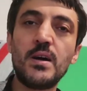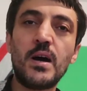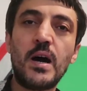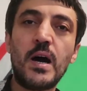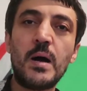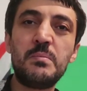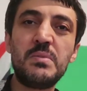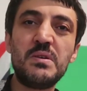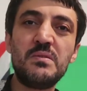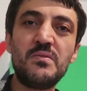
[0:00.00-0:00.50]

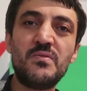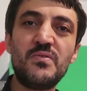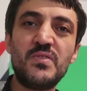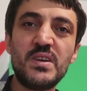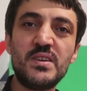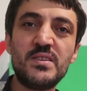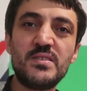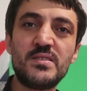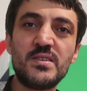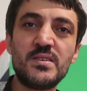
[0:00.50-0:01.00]
I've been
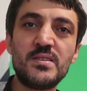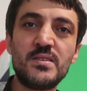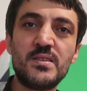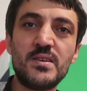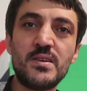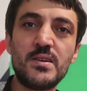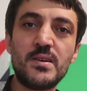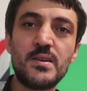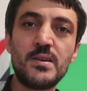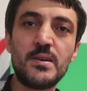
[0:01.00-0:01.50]
fixing
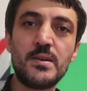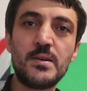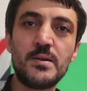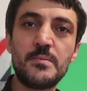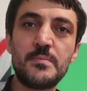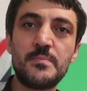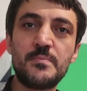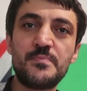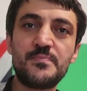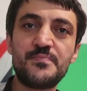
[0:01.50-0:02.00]

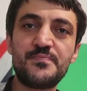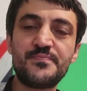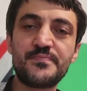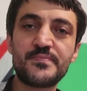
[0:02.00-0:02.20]
the